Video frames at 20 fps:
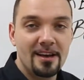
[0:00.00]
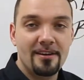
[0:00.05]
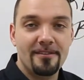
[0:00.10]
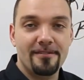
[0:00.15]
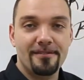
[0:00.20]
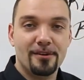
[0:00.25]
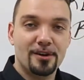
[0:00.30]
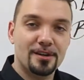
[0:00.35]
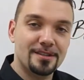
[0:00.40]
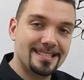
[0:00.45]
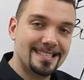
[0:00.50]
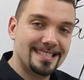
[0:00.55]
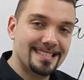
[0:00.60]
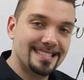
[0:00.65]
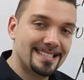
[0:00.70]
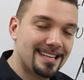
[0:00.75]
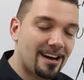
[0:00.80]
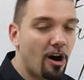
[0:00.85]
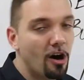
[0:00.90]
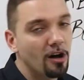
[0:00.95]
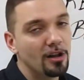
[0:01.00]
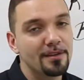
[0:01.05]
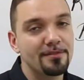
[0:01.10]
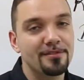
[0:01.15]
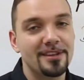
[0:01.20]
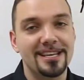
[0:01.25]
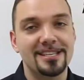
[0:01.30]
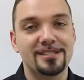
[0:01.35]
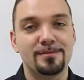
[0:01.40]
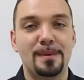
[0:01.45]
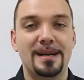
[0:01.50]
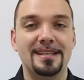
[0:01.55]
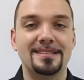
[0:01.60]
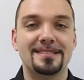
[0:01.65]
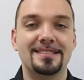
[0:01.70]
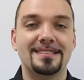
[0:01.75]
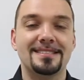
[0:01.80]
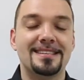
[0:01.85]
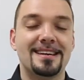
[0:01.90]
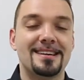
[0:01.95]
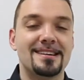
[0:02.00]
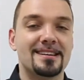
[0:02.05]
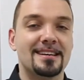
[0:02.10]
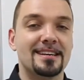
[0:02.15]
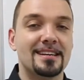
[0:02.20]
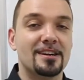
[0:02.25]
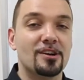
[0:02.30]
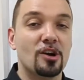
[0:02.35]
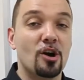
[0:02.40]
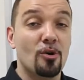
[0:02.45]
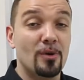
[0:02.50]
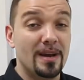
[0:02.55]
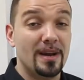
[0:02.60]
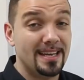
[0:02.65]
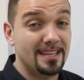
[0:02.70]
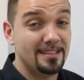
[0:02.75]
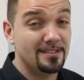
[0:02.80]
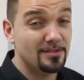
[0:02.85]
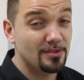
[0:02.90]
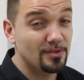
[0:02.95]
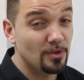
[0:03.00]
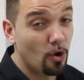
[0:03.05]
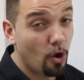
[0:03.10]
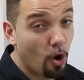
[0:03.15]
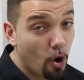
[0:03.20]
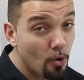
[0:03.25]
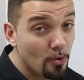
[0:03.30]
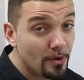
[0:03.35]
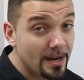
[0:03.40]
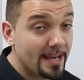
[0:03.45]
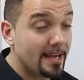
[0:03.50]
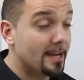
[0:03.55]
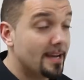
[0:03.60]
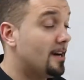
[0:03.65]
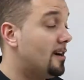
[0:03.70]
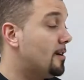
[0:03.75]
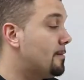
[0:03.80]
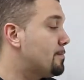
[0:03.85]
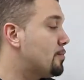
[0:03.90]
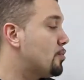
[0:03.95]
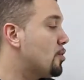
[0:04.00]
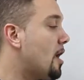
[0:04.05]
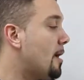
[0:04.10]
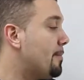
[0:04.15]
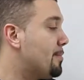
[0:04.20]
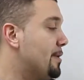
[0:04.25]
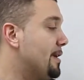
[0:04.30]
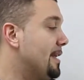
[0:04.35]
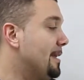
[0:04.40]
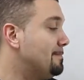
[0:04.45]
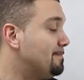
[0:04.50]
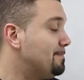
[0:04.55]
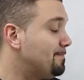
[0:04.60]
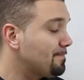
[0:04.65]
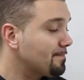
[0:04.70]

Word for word: versus all of the expenses that are going to go into owning a property.